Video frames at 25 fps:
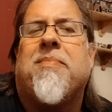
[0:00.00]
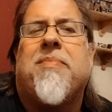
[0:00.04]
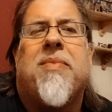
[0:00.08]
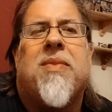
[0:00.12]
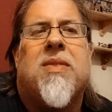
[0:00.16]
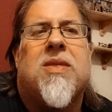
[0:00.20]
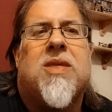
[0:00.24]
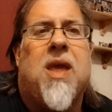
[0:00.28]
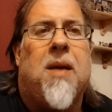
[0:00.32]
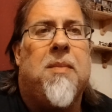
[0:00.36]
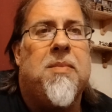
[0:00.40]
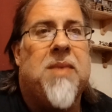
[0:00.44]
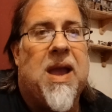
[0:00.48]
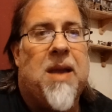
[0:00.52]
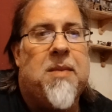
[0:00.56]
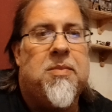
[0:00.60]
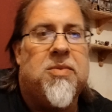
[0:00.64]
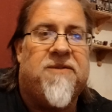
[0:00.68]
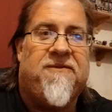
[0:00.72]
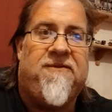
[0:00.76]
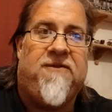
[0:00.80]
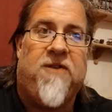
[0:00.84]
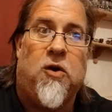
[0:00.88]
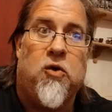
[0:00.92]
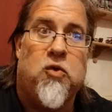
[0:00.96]
Some games
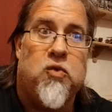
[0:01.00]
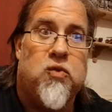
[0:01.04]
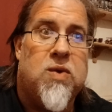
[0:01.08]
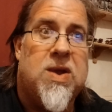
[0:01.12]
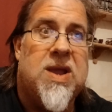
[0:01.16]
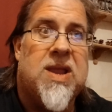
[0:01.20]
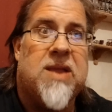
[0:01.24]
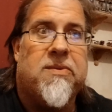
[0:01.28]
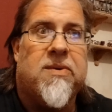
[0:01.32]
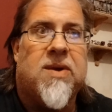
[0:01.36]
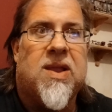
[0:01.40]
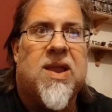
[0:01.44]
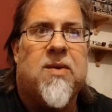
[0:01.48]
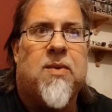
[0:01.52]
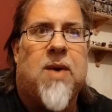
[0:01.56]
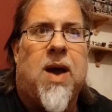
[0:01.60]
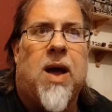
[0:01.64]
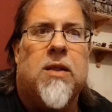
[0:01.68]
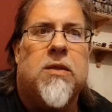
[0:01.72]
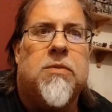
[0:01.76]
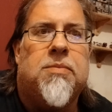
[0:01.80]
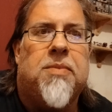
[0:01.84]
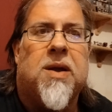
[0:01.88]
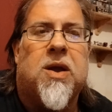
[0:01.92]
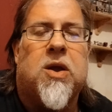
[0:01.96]
flow really, really
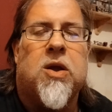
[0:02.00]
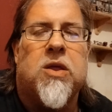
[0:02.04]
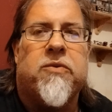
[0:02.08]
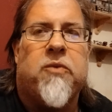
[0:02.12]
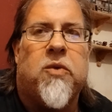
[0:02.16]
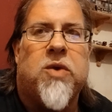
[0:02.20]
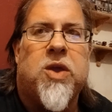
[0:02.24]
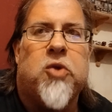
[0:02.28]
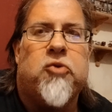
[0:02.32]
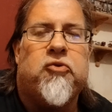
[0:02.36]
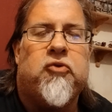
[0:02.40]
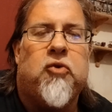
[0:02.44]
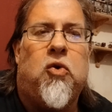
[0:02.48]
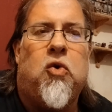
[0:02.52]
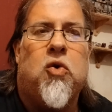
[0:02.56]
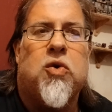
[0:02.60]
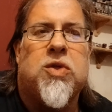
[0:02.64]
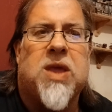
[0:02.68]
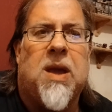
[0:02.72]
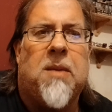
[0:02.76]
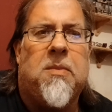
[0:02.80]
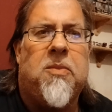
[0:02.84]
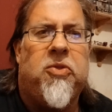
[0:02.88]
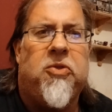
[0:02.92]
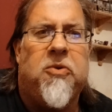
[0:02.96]
well because of what you draw.
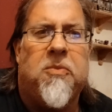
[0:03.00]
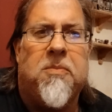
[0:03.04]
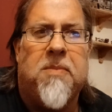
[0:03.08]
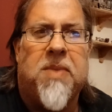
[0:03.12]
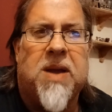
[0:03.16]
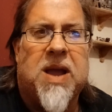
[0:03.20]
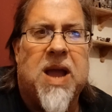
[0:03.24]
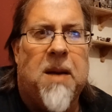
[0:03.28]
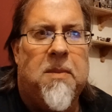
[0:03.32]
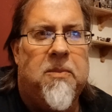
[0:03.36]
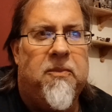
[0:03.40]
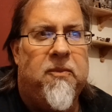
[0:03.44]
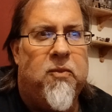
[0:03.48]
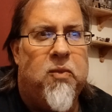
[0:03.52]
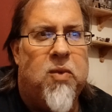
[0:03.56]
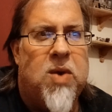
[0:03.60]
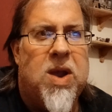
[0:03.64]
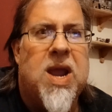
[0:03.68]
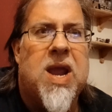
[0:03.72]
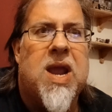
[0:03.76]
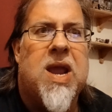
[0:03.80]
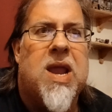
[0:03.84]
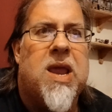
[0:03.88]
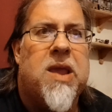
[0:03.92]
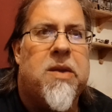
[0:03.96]
Some of them become
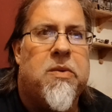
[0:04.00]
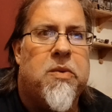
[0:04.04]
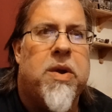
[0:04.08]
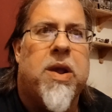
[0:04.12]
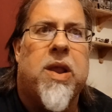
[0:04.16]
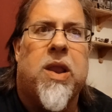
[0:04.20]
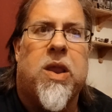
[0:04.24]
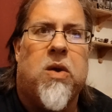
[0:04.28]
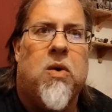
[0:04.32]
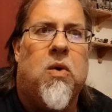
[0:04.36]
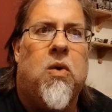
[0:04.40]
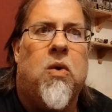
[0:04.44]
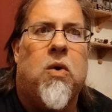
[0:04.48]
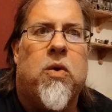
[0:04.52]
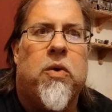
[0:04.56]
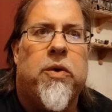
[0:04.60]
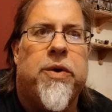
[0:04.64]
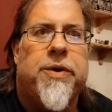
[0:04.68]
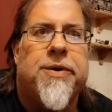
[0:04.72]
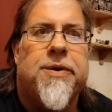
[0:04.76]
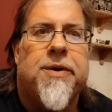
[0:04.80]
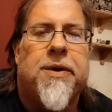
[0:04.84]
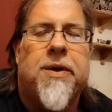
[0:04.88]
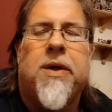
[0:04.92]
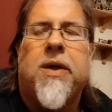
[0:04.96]
really, really
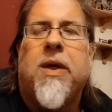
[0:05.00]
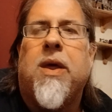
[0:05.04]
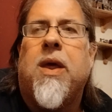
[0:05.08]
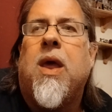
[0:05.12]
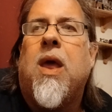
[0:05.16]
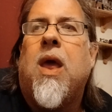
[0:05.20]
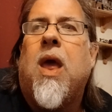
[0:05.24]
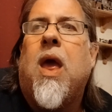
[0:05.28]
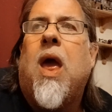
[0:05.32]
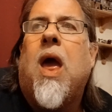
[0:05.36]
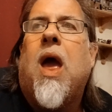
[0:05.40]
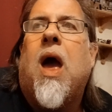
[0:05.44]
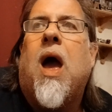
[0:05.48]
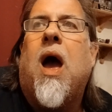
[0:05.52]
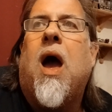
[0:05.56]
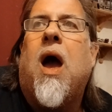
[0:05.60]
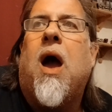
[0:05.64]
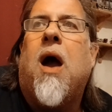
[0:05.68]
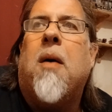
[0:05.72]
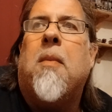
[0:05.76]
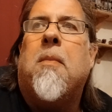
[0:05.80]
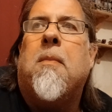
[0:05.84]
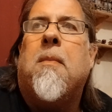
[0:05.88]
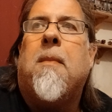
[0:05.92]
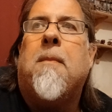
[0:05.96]
awkward.
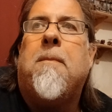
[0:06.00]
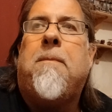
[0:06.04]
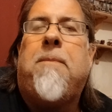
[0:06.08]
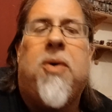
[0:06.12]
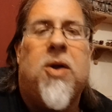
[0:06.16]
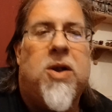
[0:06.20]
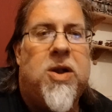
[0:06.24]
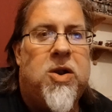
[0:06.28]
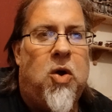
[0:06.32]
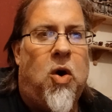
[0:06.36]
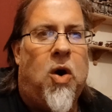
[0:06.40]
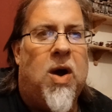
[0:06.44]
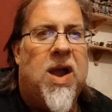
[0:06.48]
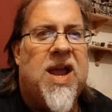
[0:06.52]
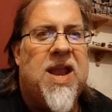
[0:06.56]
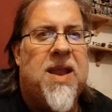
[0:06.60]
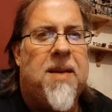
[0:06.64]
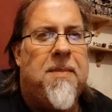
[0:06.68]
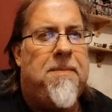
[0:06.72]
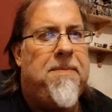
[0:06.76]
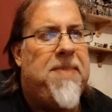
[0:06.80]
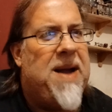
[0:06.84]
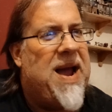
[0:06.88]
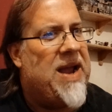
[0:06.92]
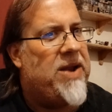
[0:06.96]
But not in a
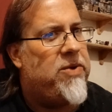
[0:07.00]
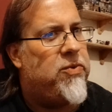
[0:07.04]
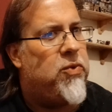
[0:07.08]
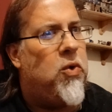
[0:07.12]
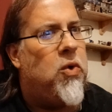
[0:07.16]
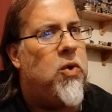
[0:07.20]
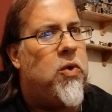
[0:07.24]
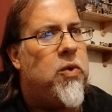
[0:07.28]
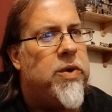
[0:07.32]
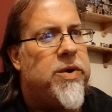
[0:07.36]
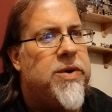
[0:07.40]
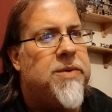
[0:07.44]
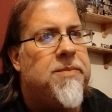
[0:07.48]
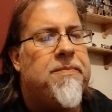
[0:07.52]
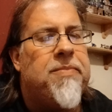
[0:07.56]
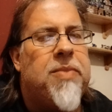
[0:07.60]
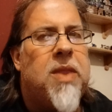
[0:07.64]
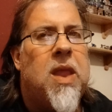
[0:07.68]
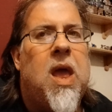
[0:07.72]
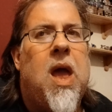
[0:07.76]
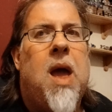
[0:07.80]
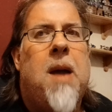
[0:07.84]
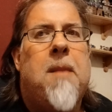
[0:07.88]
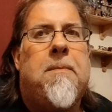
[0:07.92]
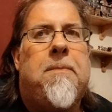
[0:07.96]
bad awkward.
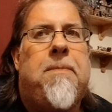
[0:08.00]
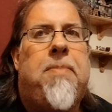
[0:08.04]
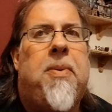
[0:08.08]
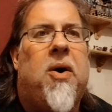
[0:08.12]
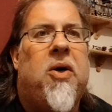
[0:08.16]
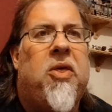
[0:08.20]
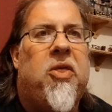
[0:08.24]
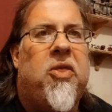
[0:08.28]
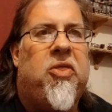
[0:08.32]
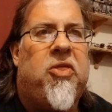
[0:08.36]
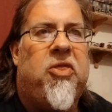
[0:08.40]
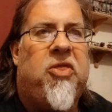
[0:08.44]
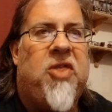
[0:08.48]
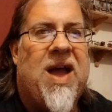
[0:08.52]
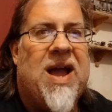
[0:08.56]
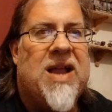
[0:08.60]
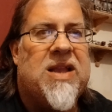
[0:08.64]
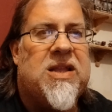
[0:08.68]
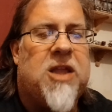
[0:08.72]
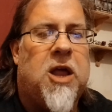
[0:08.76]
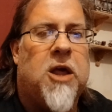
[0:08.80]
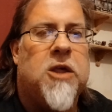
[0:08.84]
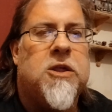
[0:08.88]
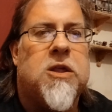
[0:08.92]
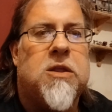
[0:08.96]
But that
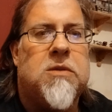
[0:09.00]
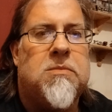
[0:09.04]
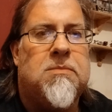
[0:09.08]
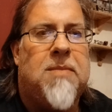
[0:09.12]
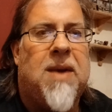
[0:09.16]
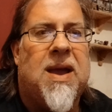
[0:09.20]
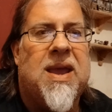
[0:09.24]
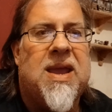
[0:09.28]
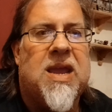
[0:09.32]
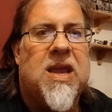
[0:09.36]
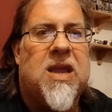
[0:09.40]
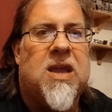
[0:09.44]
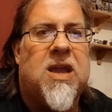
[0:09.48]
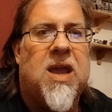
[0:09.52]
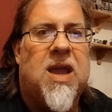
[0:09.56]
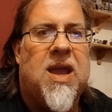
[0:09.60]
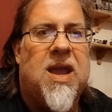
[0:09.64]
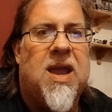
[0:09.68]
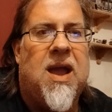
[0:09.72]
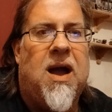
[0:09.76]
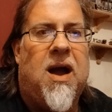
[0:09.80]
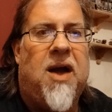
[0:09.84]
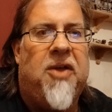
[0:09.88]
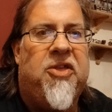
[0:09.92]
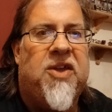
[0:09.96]
doesn't make,
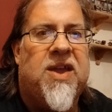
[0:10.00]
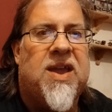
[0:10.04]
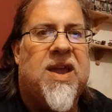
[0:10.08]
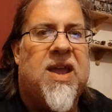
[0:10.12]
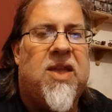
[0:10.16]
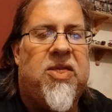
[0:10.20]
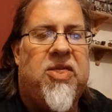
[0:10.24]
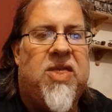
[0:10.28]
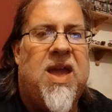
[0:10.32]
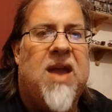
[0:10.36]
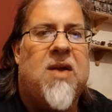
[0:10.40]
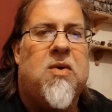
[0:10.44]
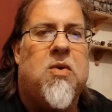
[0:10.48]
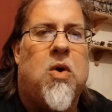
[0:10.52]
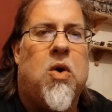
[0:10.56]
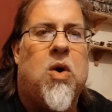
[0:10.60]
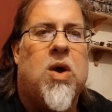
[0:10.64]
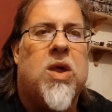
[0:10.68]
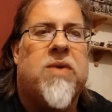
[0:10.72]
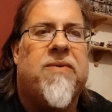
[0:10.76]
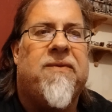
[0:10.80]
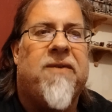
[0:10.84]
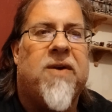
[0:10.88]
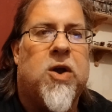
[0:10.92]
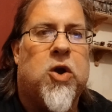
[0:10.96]
I think, in their
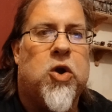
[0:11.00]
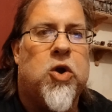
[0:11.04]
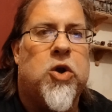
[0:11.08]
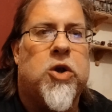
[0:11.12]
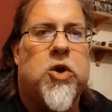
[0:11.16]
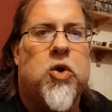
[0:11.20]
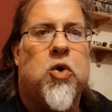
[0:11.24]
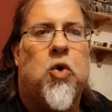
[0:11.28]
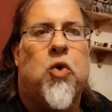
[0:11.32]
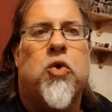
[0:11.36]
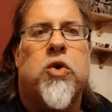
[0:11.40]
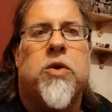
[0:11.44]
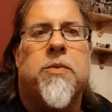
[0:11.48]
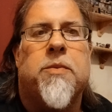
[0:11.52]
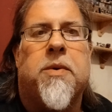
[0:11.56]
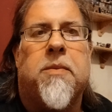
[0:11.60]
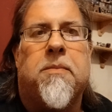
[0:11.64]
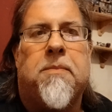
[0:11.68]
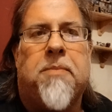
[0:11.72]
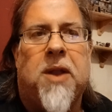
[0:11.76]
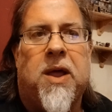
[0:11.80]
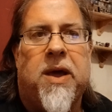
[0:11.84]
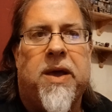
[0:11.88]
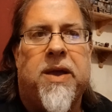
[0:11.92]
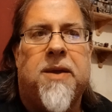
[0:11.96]
eyes, for good tournament
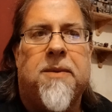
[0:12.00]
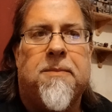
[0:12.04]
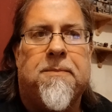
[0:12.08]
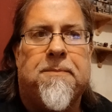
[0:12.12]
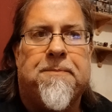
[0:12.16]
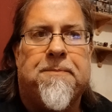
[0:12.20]
play.